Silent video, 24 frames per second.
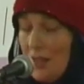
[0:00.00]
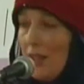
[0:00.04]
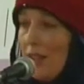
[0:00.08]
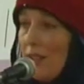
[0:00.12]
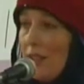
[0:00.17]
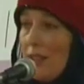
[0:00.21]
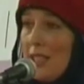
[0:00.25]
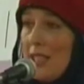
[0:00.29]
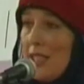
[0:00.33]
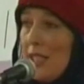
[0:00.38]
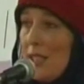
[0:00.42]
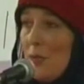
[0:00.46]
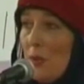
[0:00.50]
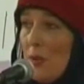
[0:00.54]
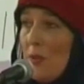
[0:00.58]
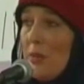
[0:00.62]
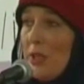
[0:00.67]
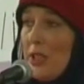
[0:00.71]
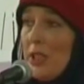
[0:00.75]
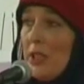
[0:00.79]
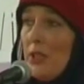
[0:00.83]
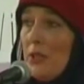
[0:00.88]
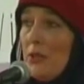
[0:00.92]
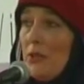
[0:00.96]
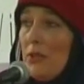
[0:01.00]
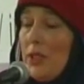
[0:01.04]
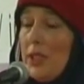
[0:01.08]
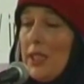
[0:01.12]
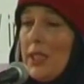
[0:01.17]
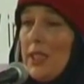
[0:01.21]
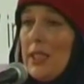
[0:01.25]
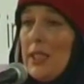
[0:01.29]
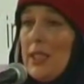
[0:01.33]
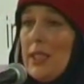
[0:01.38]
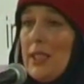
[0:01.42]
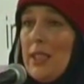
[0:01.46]
These women are
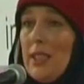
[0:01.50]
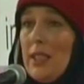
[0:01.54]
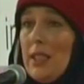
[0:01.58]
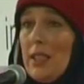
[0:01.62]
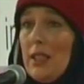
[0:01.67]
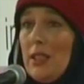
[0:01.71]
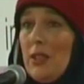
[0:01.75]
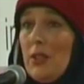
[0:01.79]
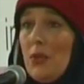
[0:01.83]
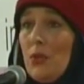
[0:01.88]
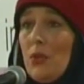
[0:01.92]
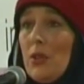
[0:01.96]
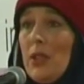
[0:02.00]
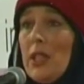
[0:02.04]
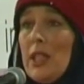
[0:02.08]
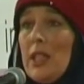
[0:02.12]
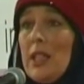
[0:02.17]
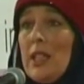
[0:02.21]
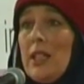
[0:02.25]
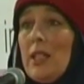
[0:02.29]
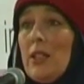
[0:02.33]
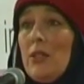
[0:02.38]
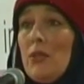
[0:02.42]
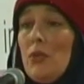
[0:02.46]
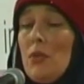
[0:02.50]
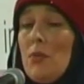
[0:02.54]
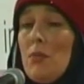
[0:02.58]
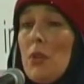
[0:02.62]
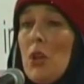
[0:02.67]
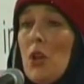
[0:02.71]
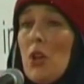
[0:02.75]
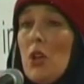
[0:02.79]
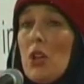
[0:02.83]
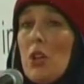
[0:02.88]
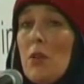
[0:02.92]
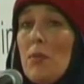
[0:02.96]
really, really
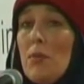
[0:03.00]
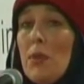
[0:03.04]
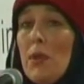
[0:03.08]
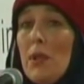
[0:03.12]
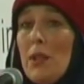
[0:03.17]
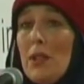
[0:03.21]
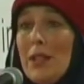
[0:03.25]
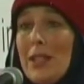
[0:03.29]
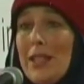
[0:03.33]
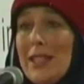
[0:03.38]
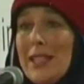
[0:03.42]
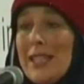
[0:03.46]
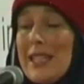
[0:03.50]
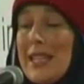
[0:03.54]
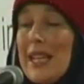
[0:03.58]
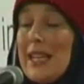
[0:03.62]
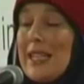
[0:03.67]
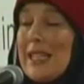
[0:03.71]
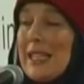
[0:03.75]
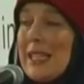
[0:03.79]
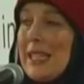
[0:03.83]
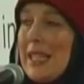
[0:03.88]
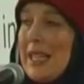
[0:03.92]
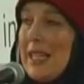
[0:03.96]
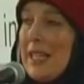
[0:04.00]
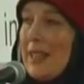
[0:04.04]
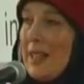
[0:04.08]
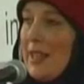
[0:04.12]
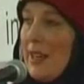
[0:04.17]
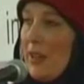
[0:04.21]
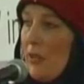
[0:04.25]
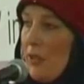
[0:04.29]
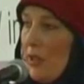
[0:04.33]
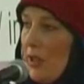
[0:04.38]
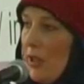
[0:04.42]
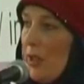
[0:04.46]
remarkable, and as I say,
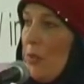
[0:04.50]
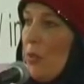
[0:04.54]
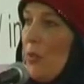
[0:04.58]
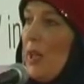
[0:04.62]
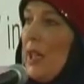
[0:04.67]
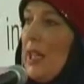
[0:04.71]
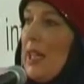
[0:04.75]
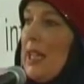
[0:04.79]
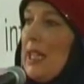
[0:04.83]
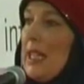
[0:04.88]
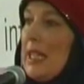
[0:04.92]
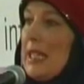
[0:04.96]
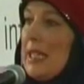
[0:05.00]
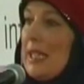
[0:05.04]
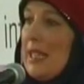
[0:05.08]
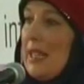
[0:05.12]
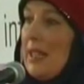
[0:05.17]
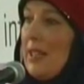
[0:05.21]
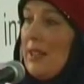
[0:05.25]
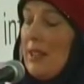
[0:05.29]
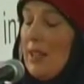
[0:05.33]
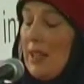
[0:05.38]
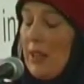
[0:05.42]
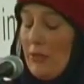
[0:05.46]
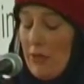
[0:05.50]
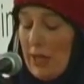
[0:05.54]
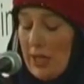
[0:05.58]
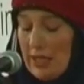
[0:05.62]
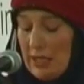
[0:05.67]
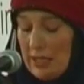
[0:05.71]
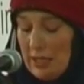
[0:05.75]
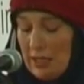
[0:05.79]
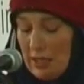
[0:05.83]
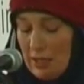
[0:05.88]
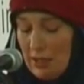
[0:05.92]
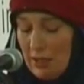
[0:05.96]
they're in the wings and they're
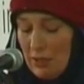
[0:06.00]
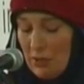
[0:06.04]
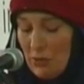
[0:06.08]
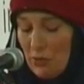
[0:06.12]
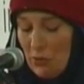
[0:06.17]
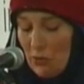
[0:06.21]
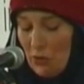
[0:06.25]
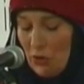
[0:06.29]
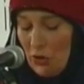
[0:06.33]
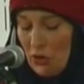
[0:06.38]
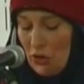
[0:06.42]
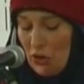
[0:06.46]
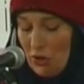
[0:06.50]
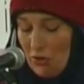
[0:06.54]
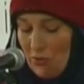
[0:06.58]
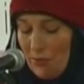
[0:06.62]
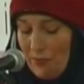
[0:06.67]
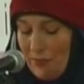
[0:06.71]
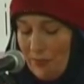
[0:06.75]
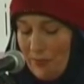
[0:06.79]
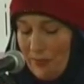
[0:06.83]
ready to launch.